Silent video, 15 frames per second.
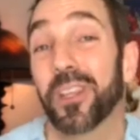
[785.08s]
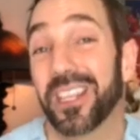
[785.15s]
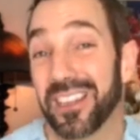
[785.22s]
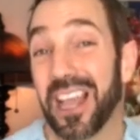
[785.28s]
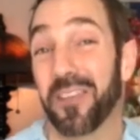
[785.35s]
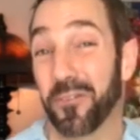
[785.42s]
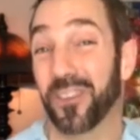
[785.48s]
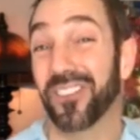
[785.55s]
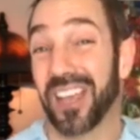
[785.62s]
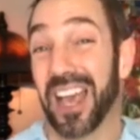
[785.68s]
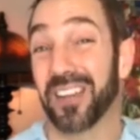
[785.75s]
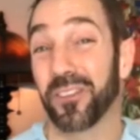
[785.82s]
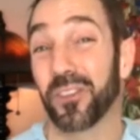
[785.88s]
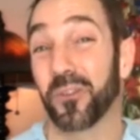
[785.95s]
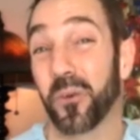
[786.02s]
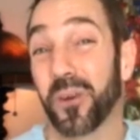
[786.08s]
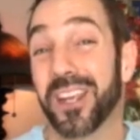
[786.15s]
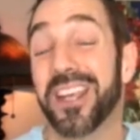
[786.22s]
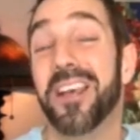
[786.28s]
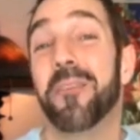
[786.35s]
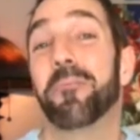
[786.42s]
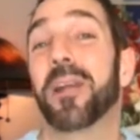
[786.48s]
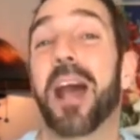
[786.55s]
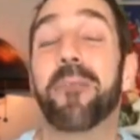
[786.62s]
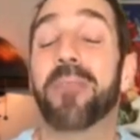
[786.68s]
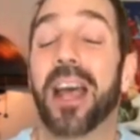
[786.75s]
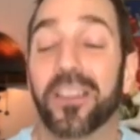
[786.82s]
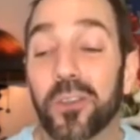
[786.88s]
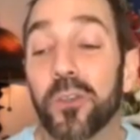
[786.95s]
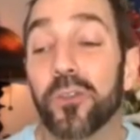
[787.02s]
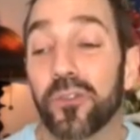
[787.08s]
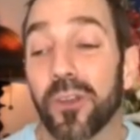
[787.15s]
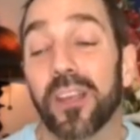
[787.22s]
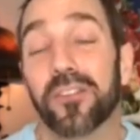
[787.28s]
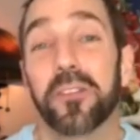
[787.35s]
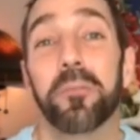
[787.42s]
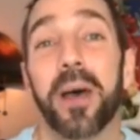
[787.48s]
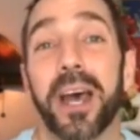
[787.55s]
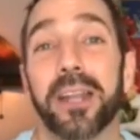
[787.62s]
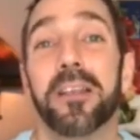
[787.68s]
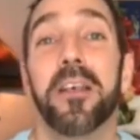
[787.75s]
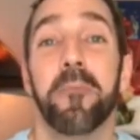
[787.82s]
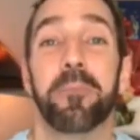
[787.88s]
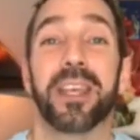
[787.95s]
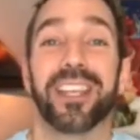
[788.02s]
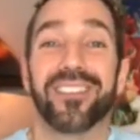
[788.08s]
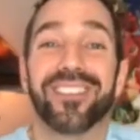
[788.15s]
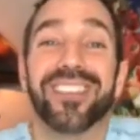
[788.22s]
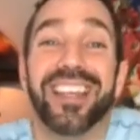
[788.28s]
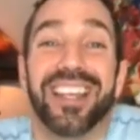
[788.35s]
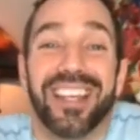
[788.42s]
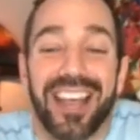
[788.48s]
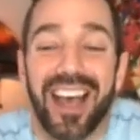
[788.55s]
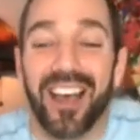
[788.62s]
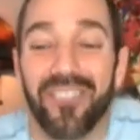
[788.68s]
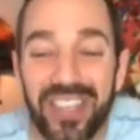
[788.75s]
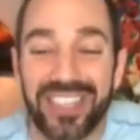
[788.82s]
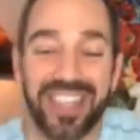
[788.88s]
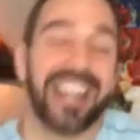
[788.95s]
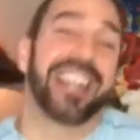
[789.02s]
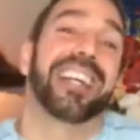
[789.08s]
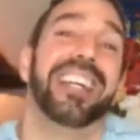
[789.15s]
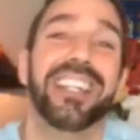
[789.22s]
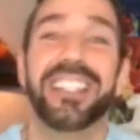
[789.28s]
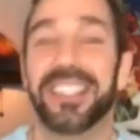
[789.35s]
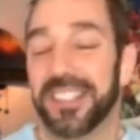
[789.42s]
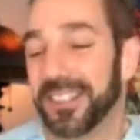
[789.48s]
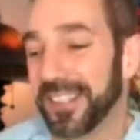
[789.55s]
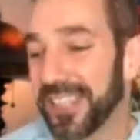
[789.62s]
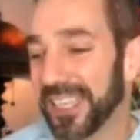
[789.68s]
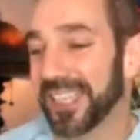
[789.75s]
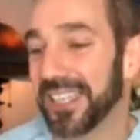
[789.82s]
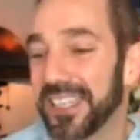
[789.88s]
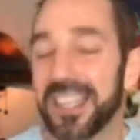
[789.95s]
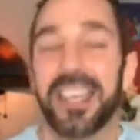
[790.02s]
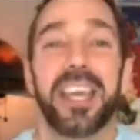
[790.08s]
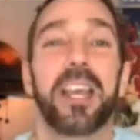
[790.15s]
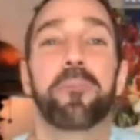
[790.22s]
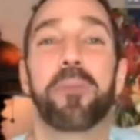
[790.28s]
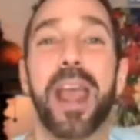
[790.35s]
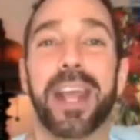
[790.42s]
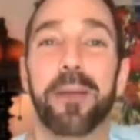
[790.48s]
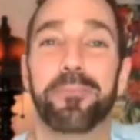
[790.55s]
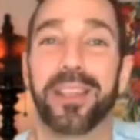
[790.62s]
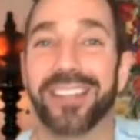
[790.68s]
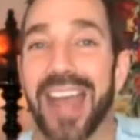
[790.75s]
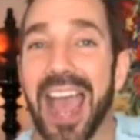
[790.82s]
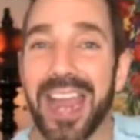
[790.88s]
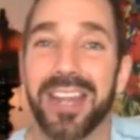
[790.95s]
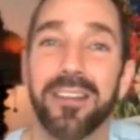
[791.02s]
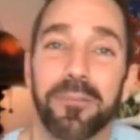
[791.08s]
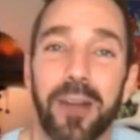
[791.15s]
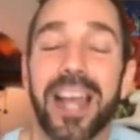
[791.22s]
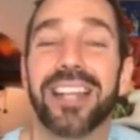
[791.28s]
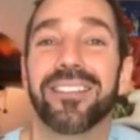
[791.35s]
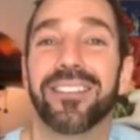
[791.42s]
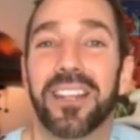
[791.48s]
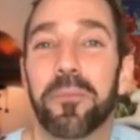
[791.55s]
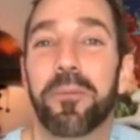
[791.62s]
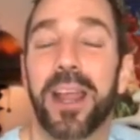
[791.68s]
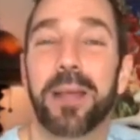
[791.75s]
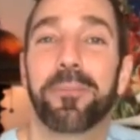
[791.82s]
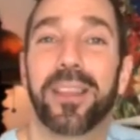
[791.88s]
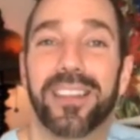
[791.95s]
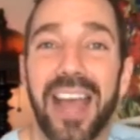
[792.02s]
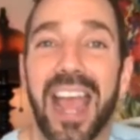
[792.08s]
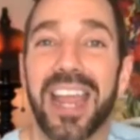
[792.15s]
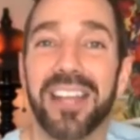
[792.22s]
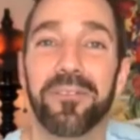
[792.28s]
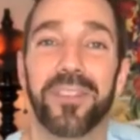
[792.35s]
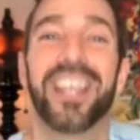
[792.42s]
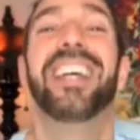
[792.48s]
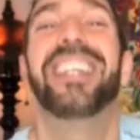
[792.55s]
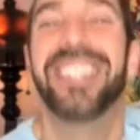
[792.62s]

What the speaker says: really life is kind of a story, but I'm not too stressed about it, because, I mean, look, it'll break up the day, right? It'll break up the day.